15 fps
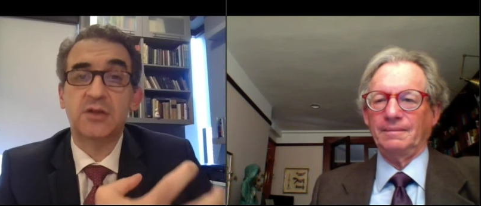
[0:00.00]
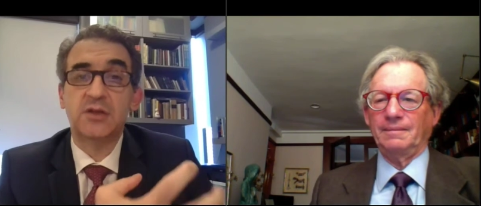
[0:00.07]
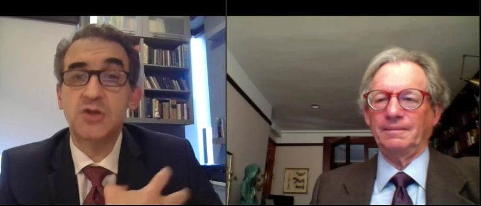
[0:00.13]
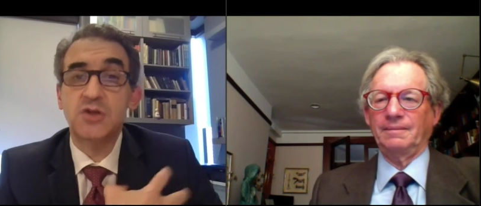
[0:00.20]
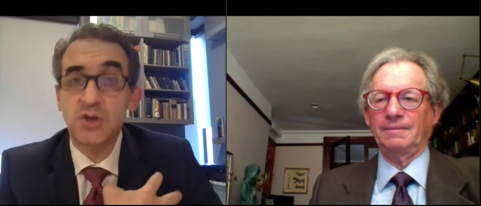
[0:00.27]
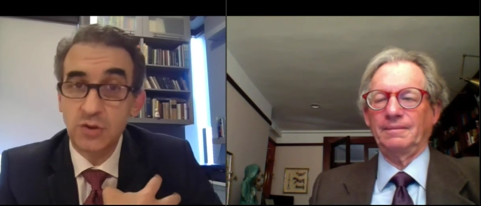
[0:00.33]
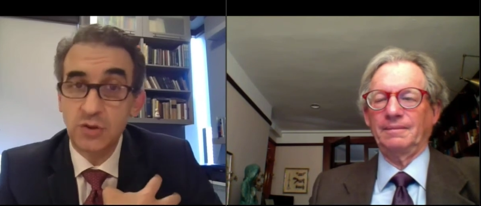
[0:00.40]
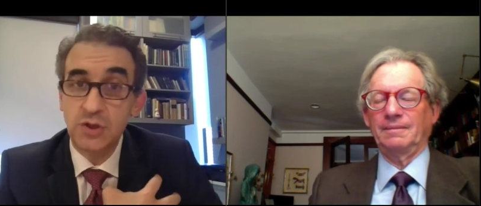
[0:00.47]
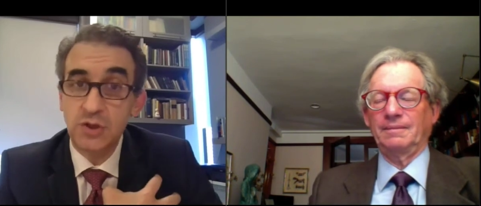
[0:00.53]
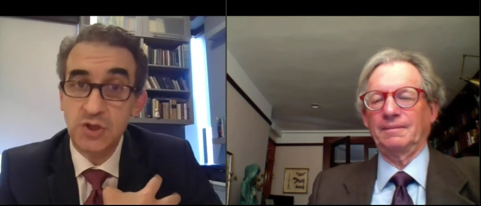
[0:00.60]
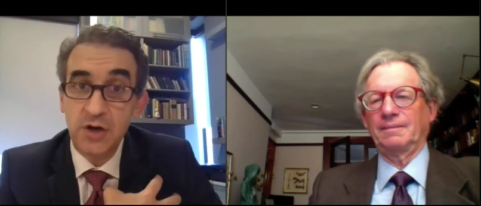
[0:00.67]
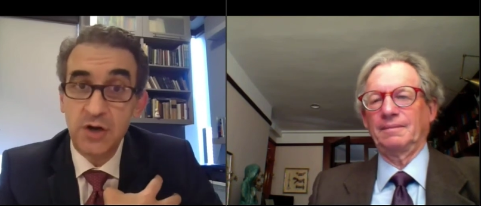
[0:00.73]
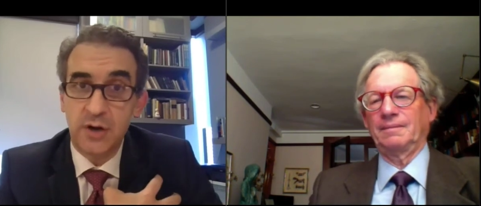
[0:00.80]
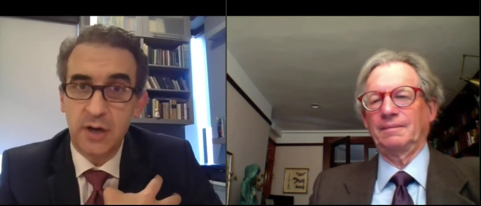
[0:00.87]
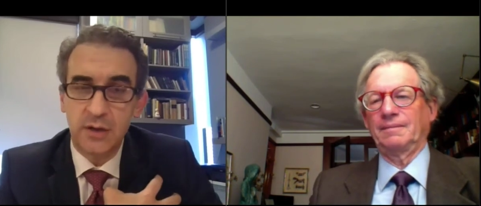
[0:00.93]
Speaker 1: energy to the
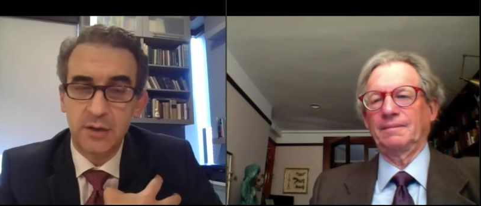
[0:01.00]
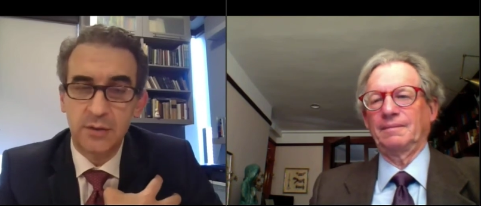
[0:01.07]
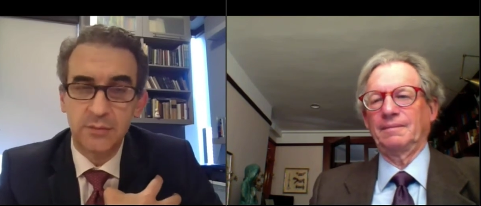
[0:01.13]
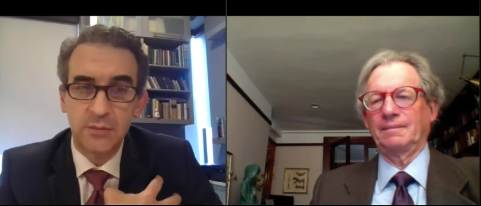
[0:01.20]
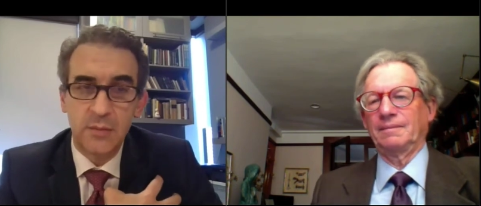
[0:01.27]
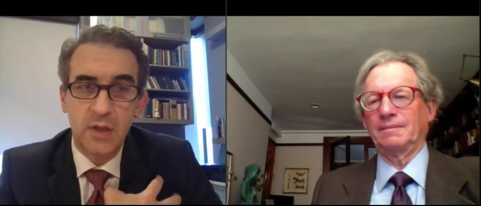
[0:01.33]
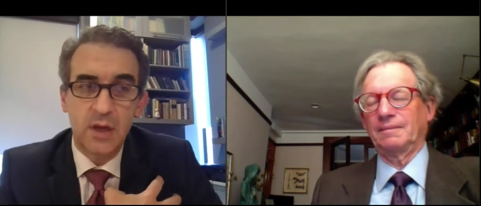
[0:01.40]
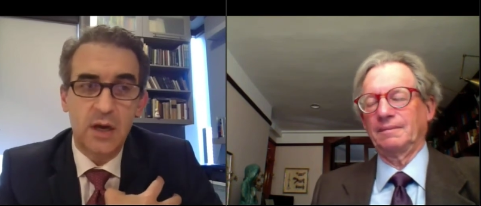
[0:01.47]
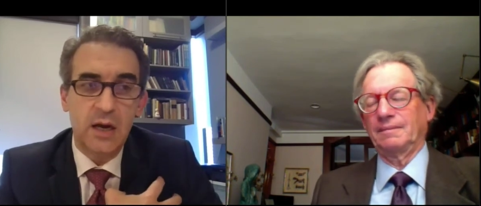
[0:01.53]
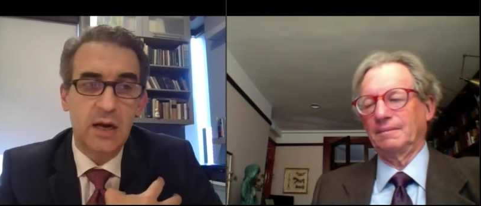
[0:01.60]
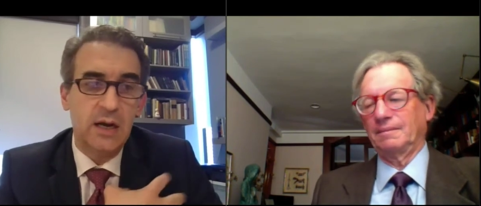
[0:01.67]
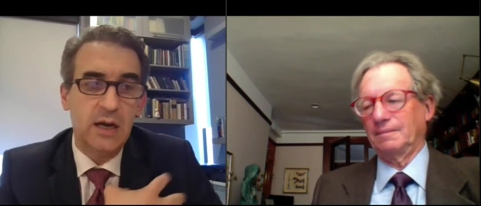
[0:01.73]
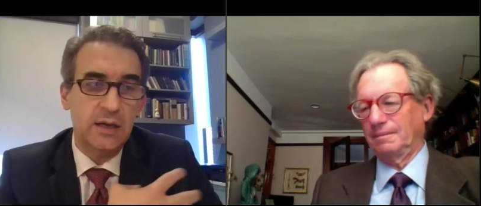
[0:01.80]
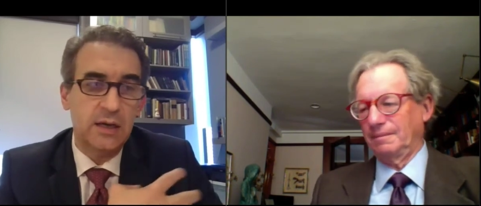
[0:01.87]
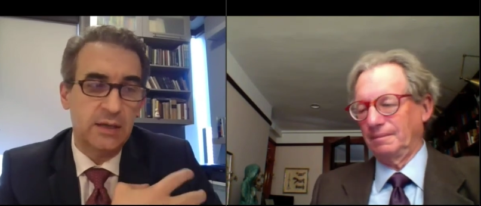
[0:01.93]
generator.
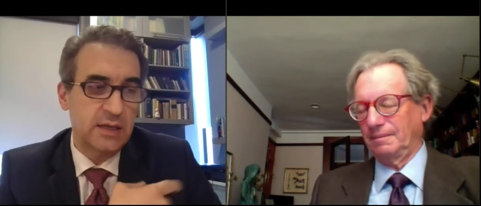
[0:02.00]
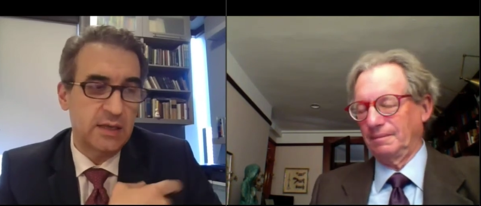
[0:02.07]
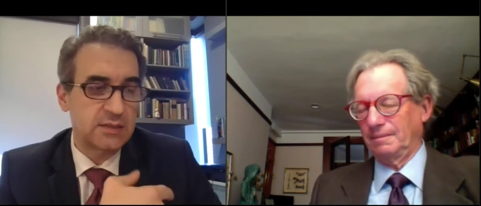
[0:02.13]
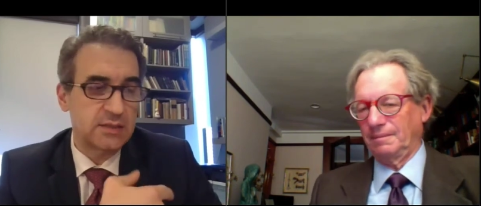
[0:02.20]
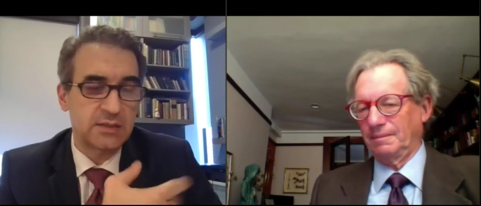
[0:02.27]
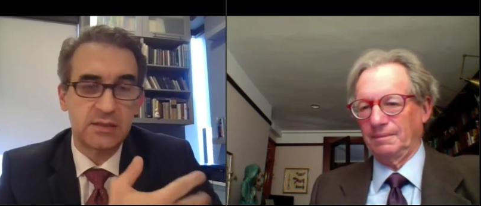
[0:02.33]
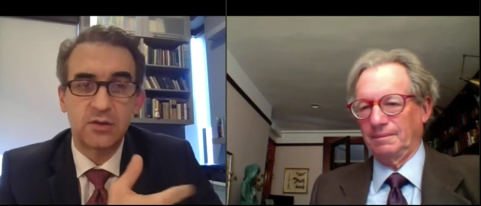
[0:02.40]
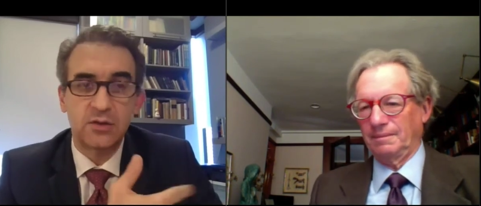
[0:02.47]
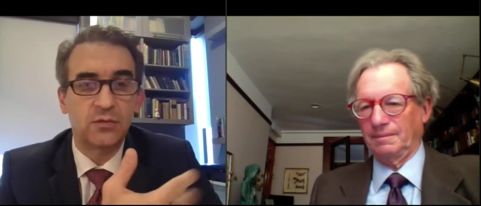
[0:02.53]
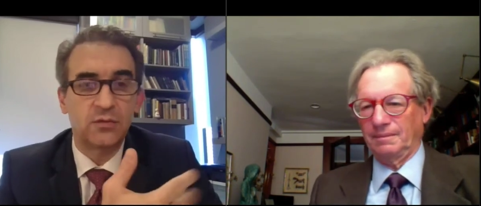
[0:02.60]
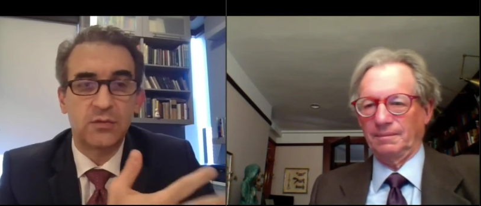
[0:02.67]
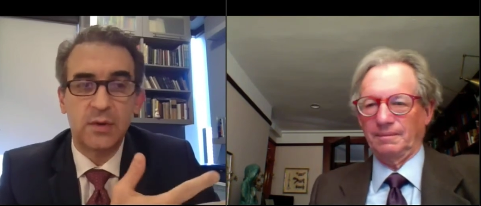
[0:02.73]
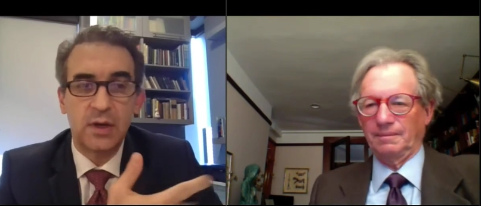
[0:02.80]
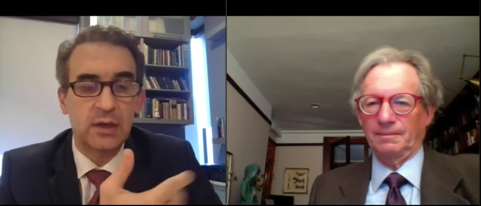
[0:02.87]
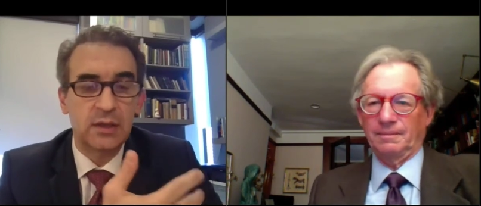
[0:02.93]
Uh, it has a set of
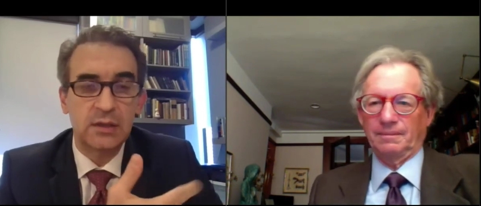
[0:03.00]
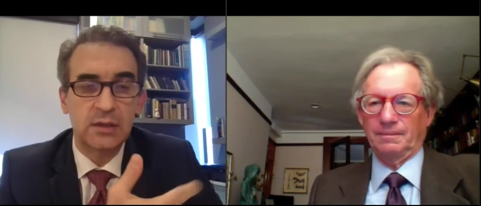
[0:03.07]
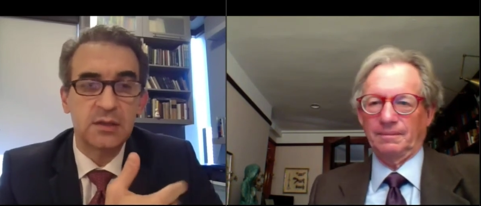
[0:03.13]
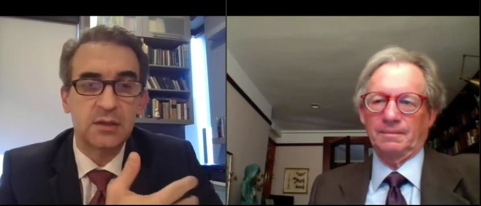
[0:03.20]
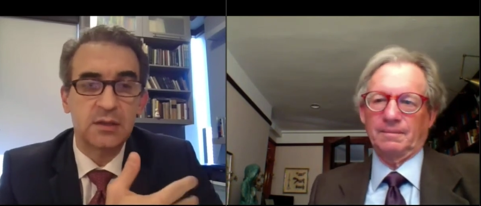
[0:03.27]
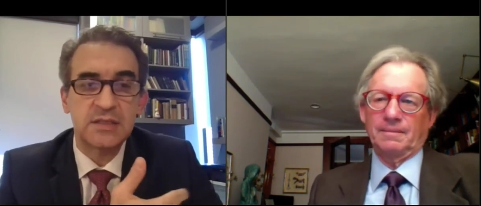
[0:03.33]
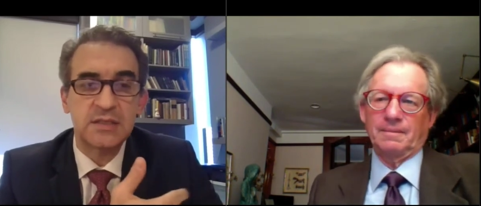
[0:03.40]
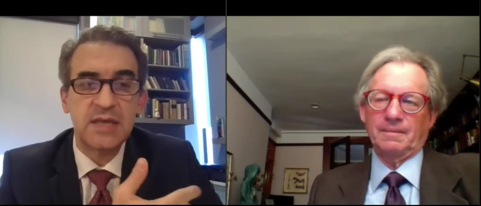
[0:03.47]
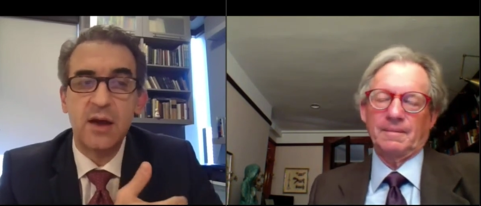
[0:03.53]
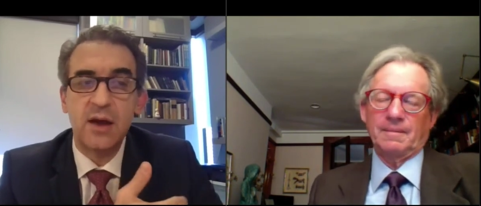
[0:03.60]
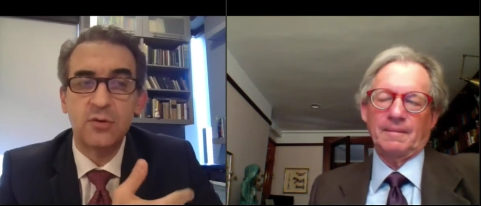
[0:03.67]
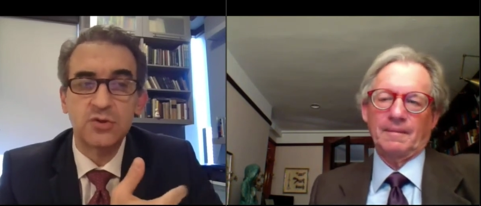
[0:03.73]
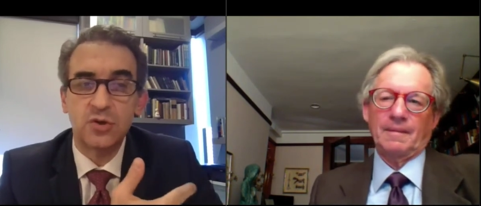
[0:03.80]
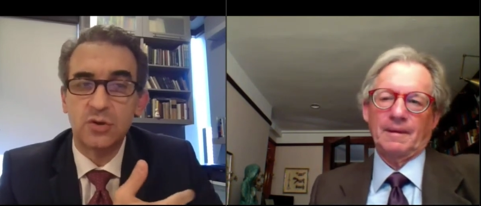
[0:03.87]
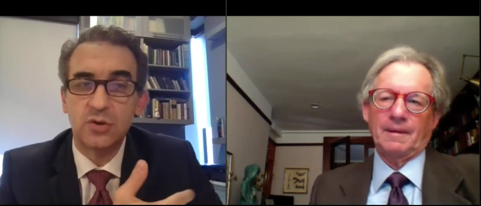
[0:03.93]
uh, either
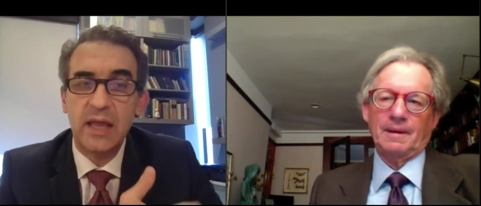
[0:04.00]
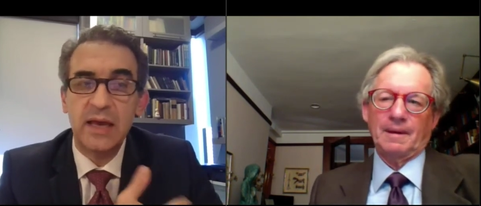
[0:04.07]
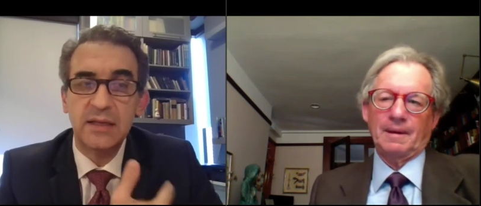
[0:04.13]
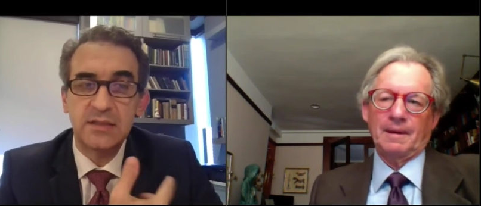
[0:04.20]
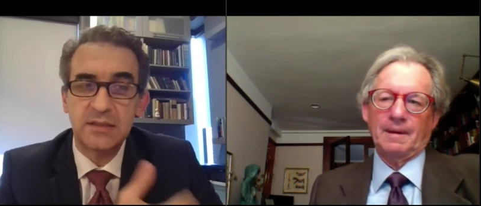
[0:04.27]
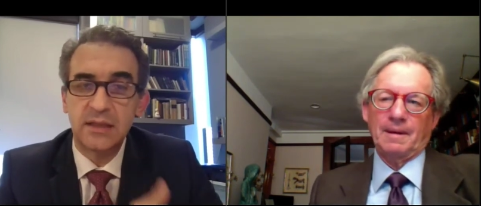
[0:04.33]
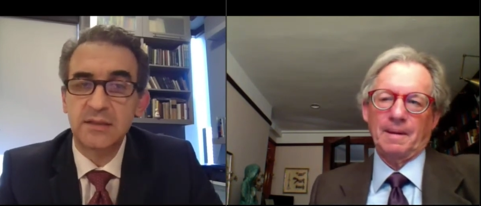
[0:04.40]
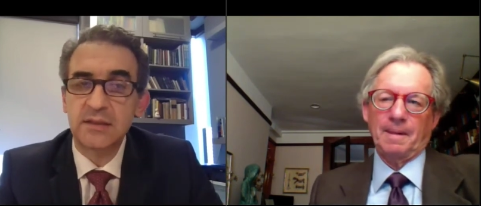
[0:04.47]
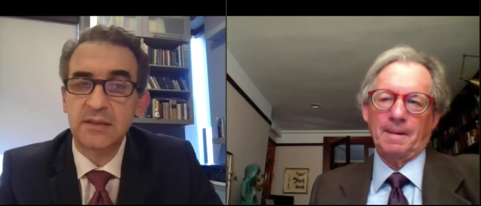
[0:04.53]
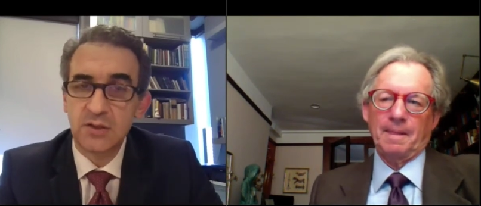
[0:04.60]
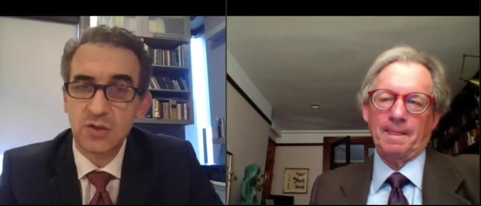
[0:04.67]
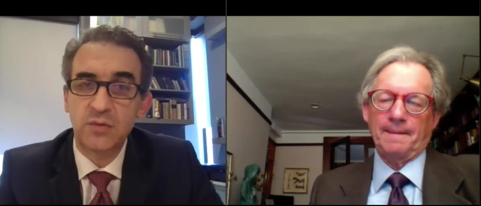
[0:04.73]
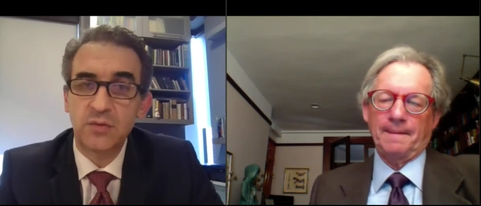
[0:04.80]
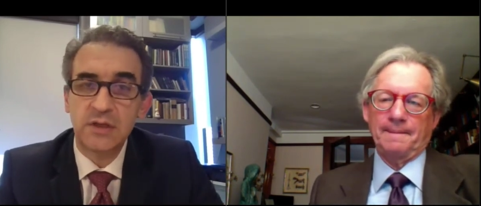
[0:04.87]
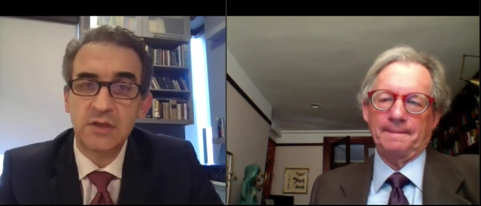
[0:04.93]
sounds or lights that
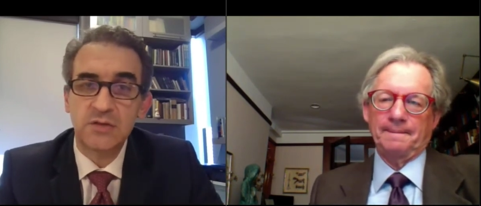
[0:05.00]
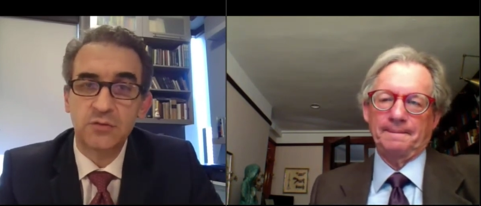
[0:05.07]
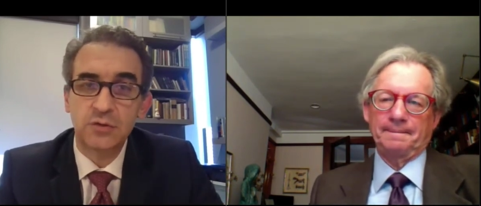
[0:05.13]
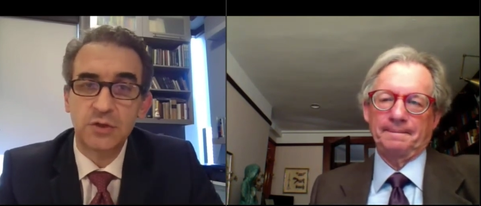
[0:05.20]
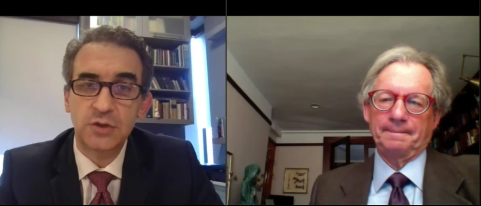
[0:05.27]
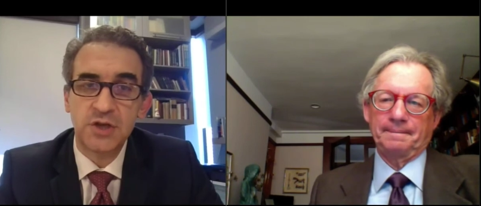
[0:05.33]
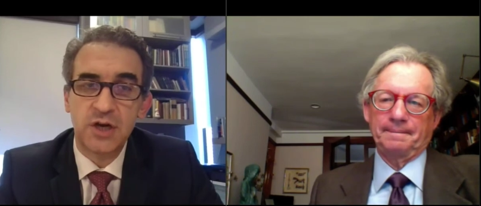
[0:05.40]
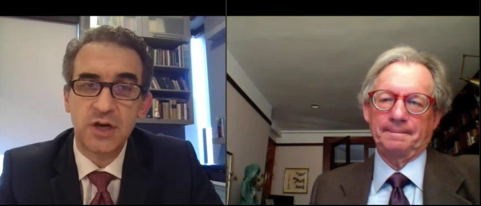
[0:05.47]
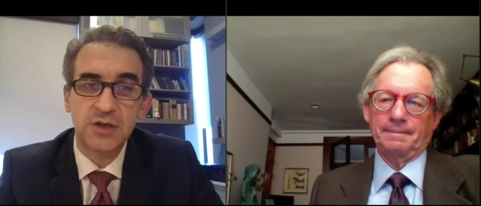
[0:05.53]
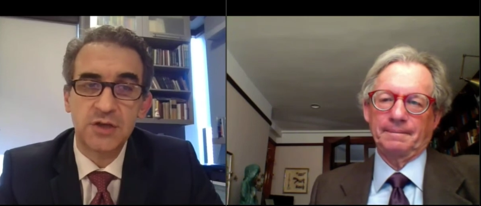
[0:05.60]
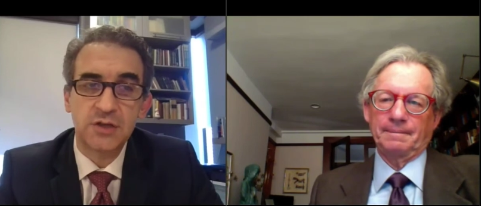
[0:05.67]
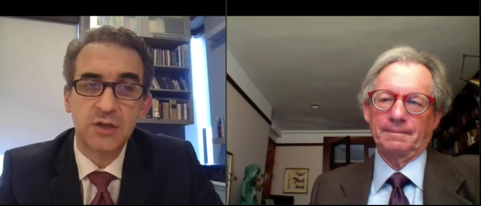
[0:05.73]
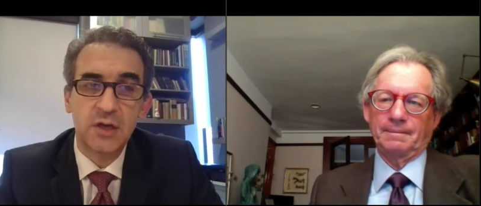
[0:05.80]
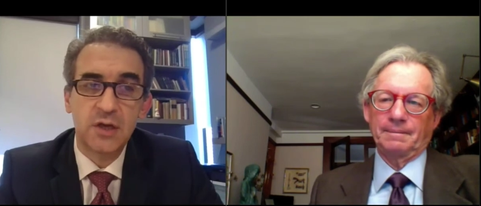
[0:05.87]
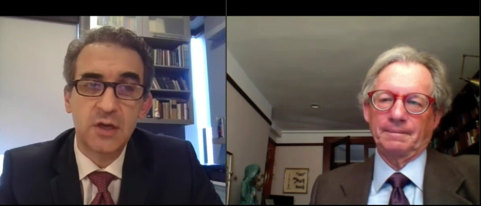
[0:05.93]
tells you when it's fully
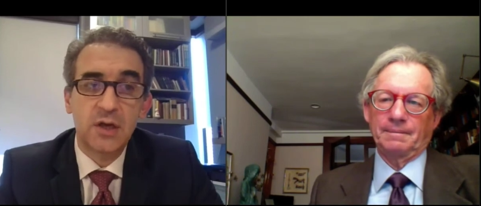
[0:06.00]
charged.